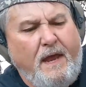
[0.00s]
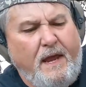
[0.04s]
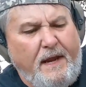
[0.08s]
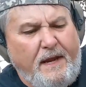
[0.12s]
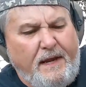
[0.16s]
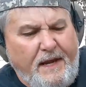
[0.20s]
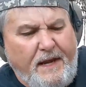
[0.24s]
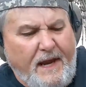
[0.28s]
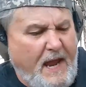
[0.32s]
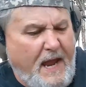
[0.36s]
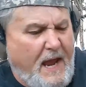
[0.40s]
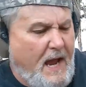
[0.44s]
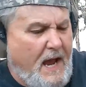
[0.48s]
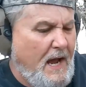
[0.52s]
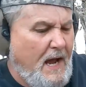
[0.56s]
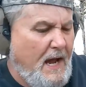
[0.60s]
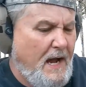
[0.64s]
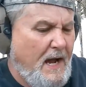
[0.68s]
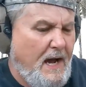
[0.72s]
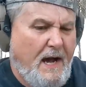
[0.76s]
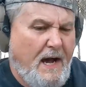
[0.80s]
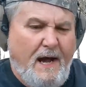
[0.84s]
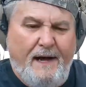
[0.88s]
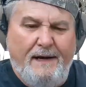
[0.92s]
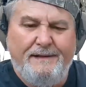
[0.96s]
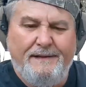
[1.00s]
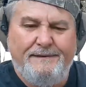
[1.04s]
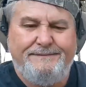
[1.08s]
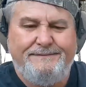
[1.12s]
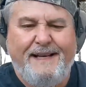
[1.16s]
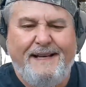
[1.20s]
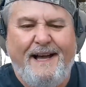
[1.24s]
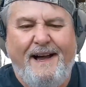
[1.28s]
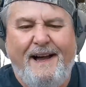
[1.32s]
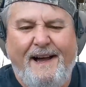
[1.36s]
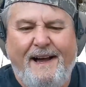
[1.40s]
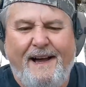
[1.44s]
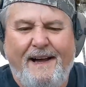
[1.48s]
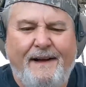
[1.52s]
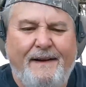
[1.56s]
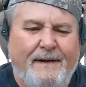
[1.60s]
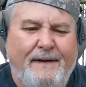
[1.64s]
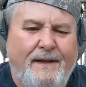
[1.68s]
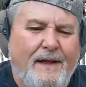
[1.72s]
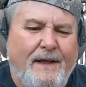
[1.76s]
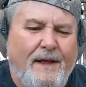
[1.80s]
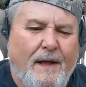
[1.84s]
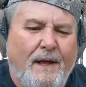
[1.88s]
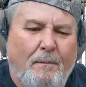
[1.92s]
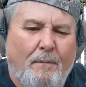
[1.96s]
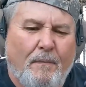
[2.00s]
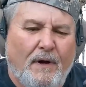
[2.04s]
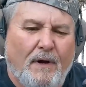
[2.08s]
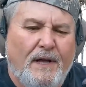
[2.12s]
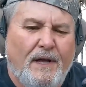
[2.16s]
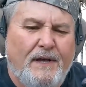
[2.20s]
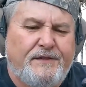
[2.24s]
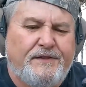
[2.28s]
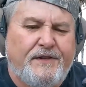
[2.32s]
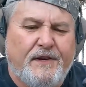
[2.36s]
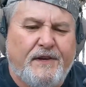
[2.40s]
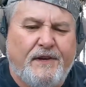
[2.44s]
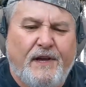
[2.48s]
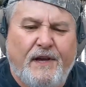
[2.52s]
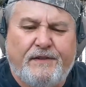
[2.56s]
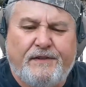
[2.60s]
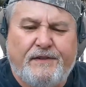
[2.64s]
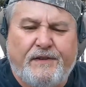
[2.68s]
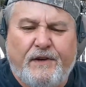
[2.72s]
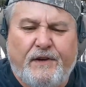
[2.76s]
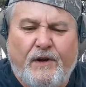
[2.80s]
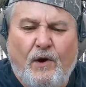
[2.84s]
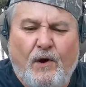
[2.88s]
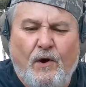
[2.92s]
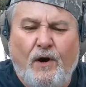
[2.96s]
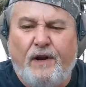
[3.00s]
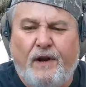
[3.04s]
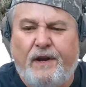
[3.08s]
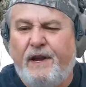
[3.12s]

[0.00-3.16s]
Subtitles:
Yeah, Melissa doesn't know it